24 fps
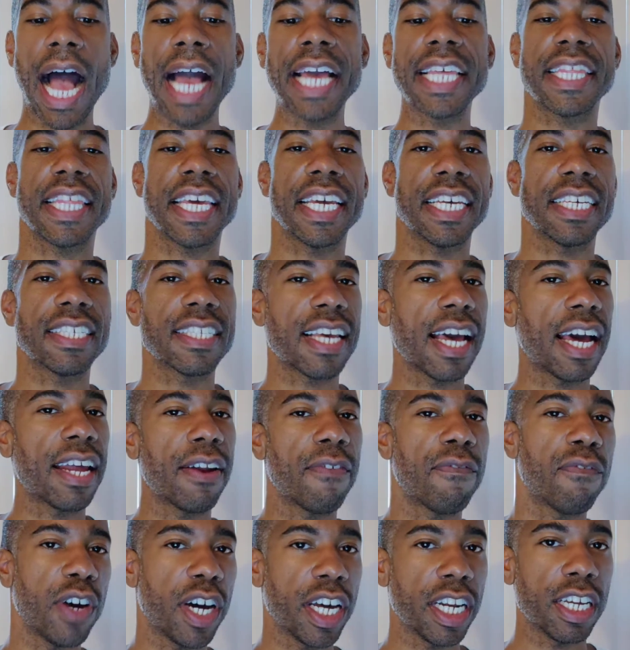I think is
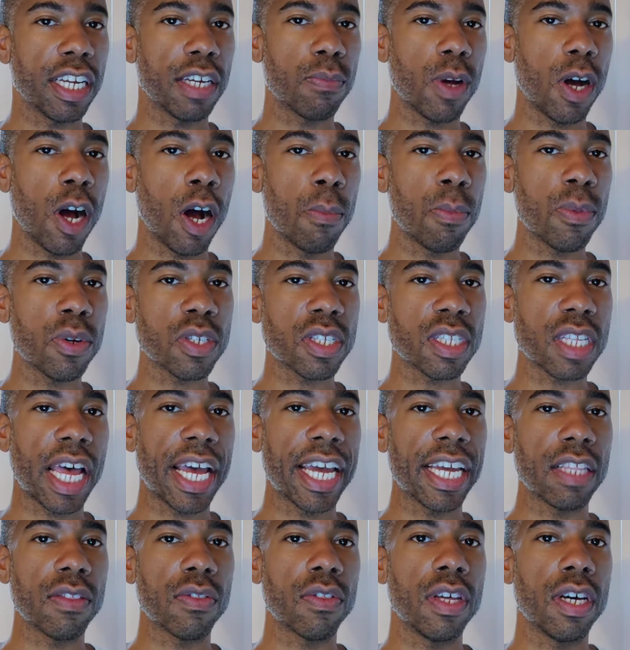kind of funny, almost
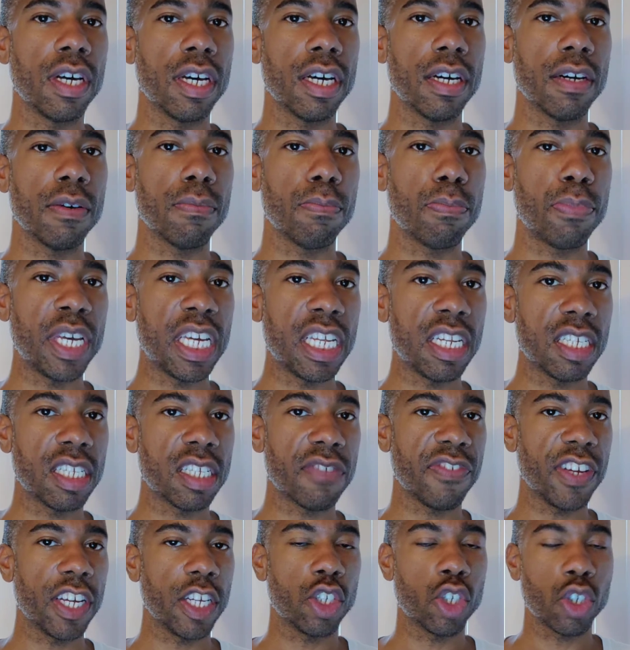like the
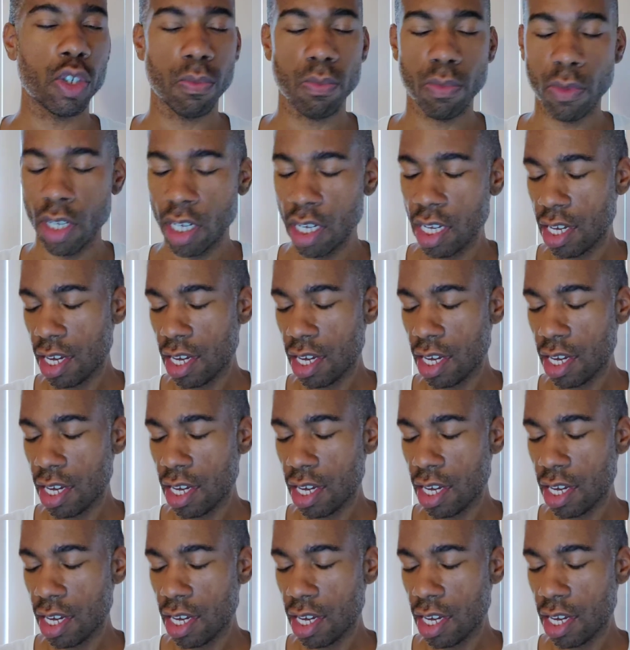penis fish.